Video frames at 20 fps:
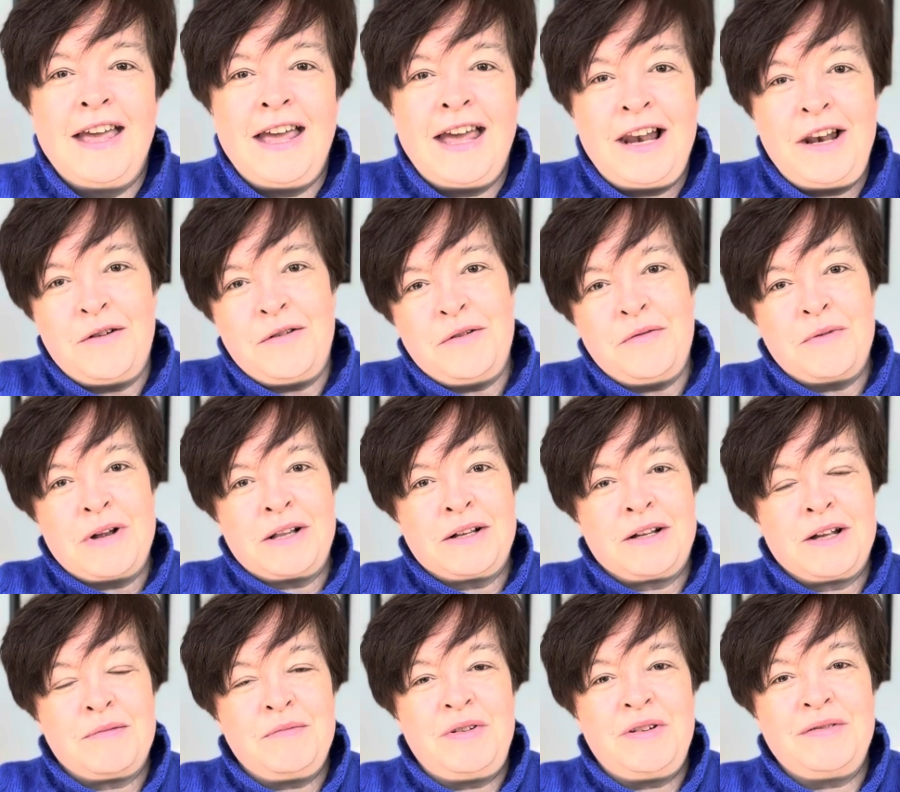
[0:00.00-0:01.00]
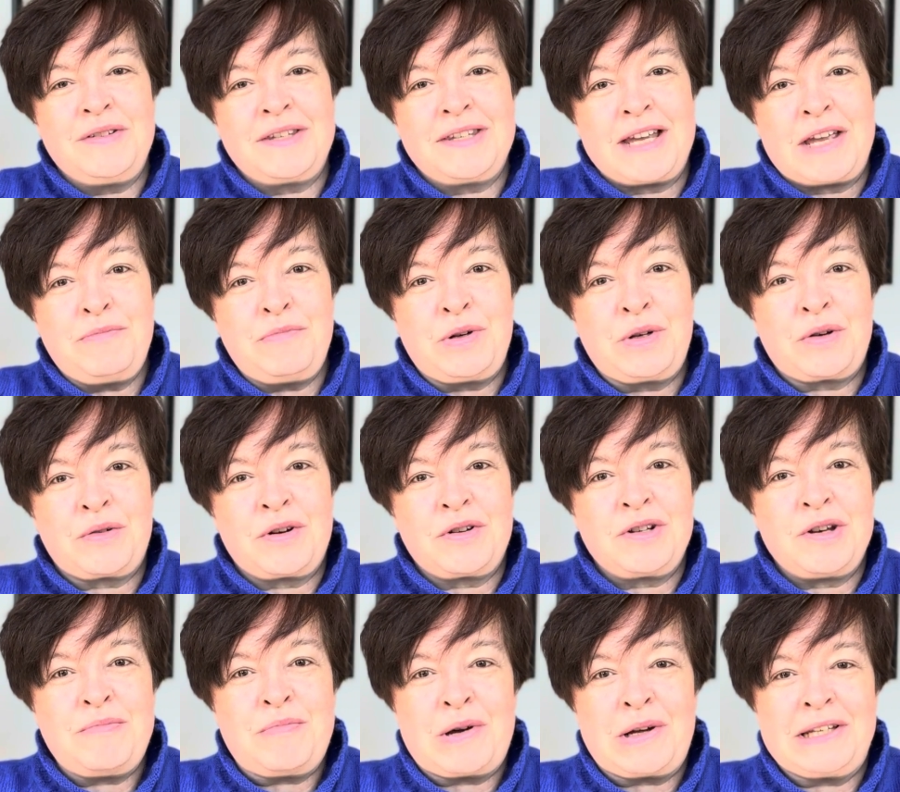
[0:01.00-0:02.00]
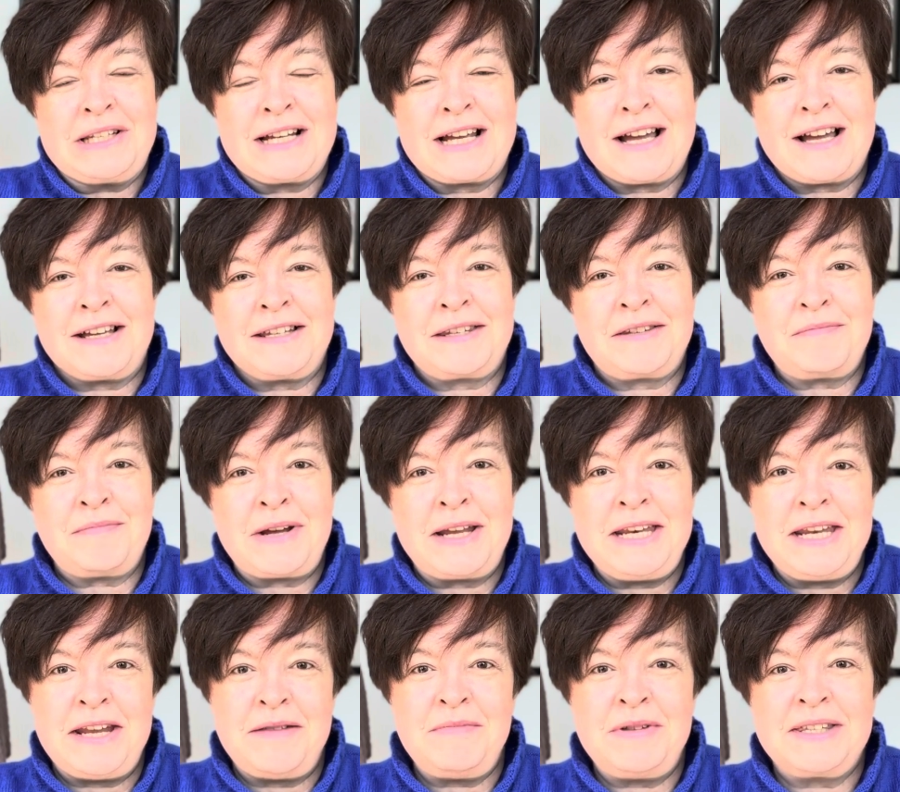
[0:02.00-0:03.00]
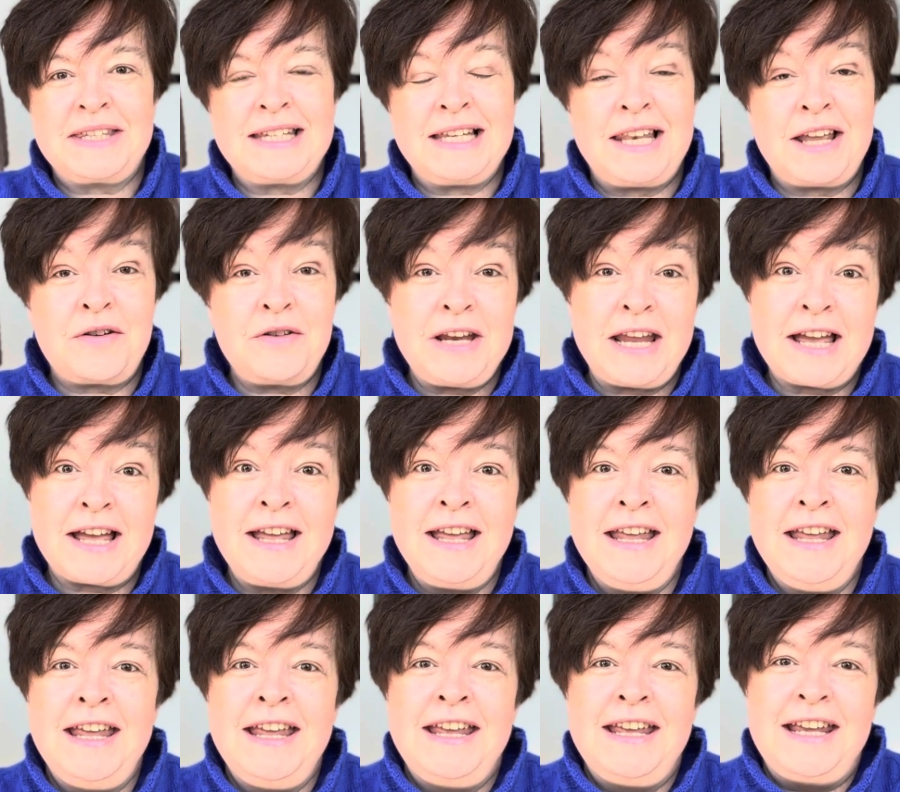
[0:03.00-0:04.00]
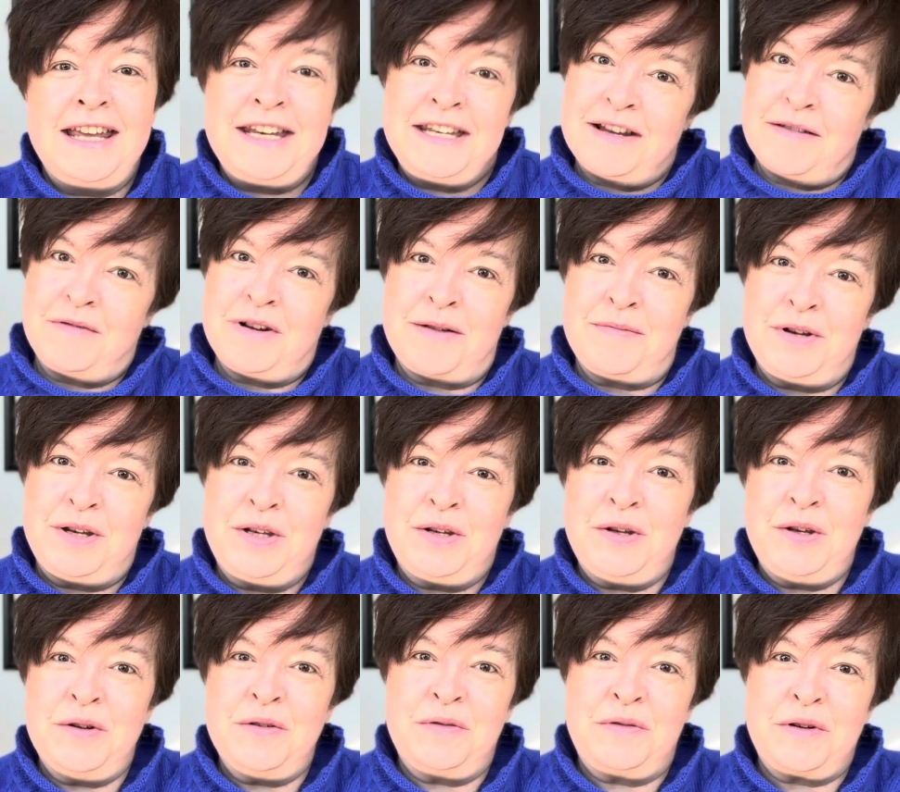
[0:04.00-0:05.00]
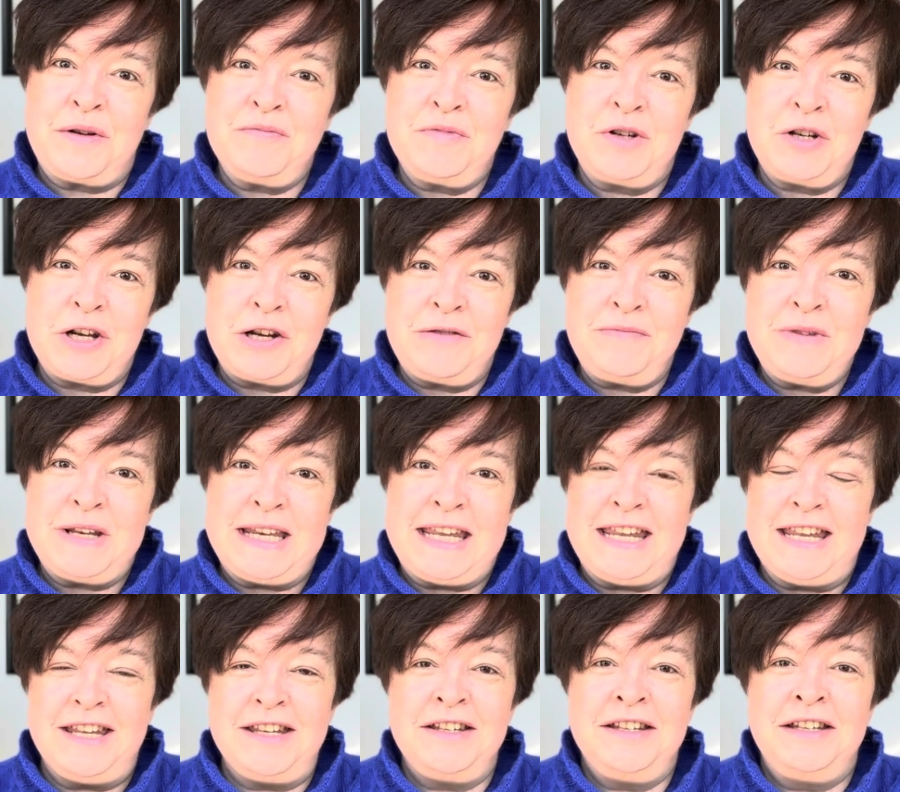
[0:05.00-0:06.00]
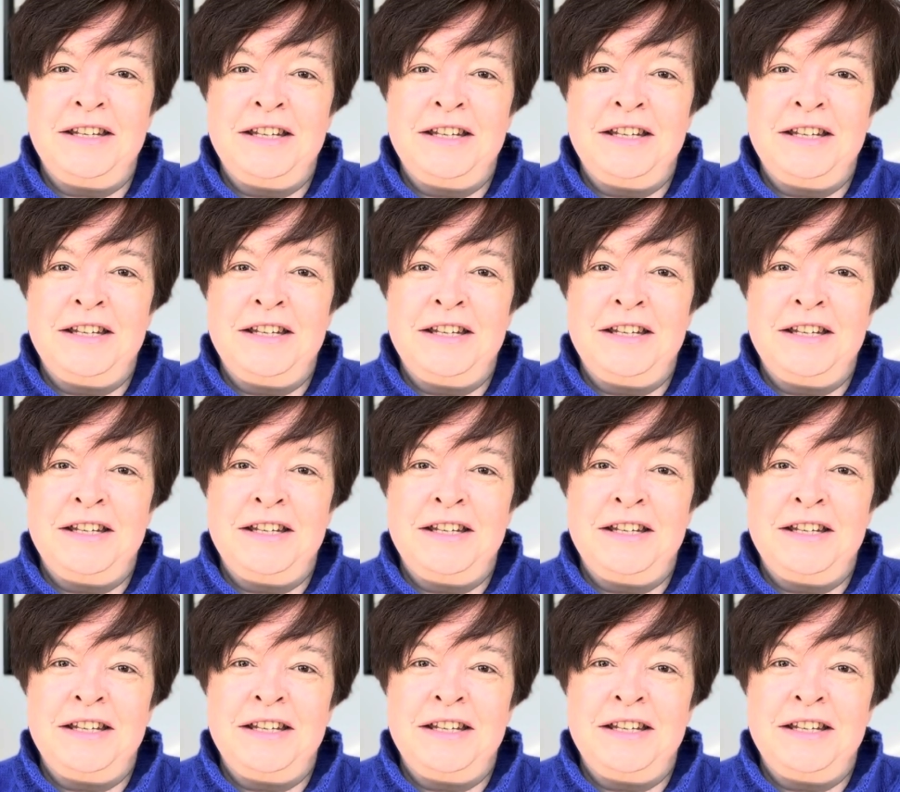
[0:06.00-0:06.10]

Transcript: Hello and welcome to the Sunbirdcrochet podcast. My name is Claudia and I'm coming to you from Germany.